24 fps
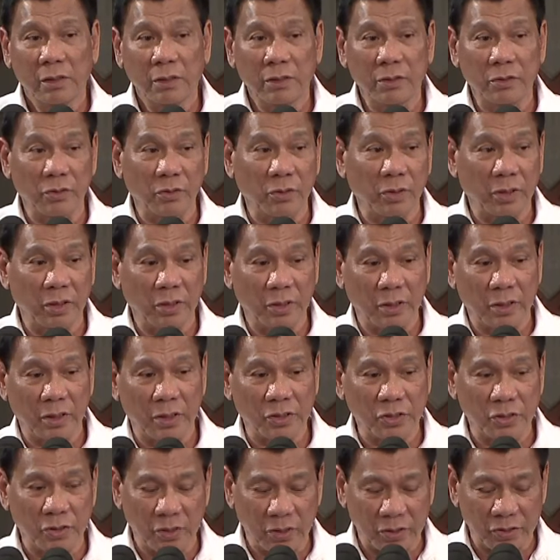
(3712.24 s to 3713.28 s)
during the
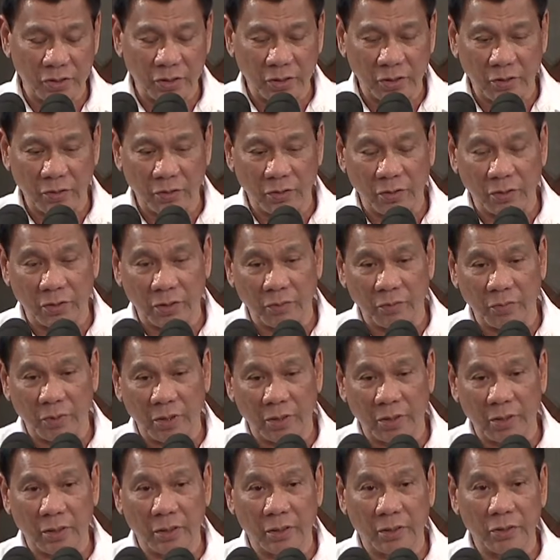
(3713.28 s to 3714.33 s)
National Security
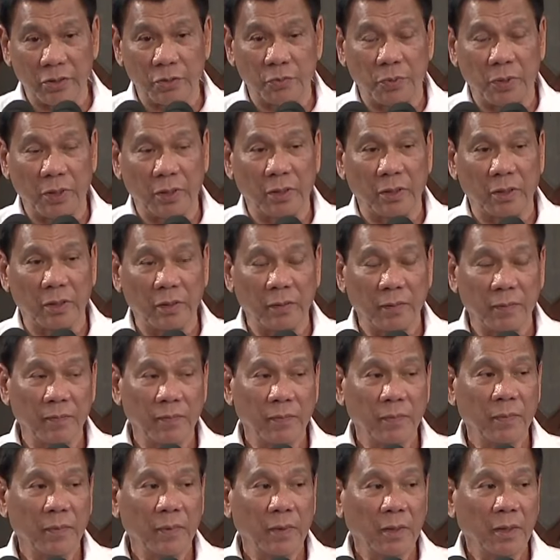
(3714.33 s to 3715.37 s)
Meeting, and Speaker,
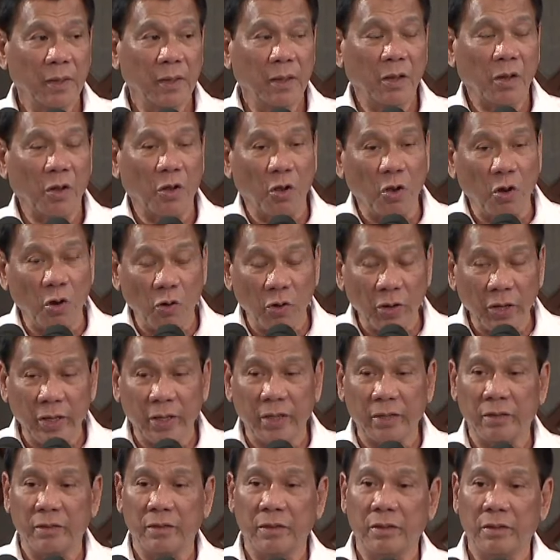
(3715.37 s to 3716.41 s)
go
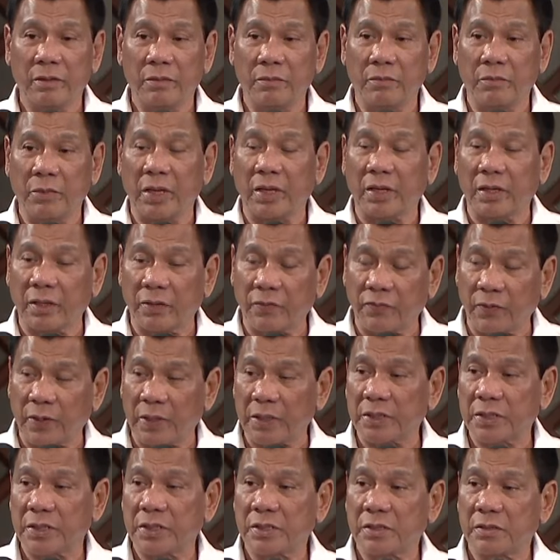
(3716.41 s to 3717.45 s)
ahead, make it
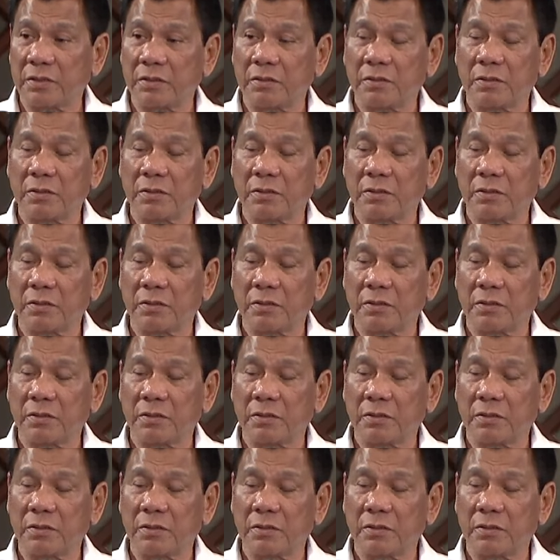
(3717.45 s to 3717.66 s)
fast.